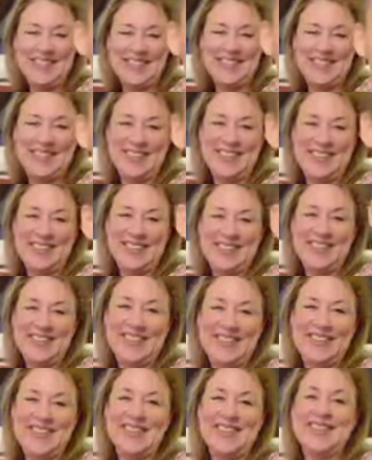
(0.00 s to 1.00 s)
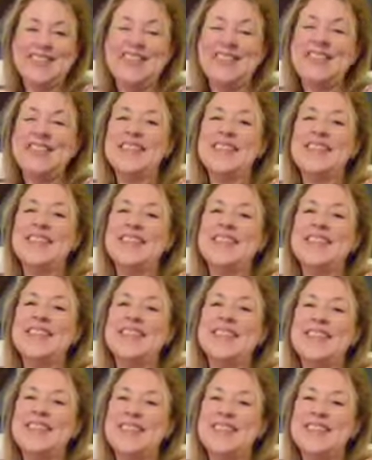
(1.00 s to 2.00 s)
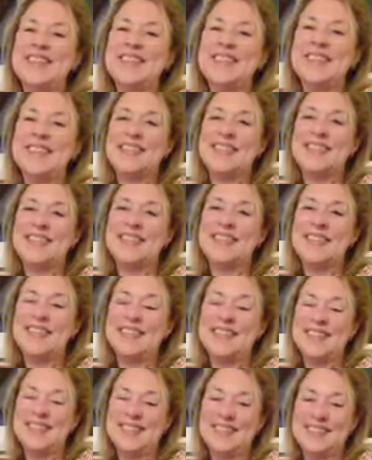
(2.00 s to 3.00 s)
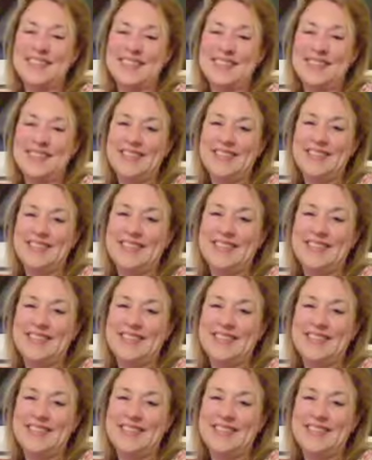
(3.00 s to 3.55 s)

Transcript: The person shown says nothing.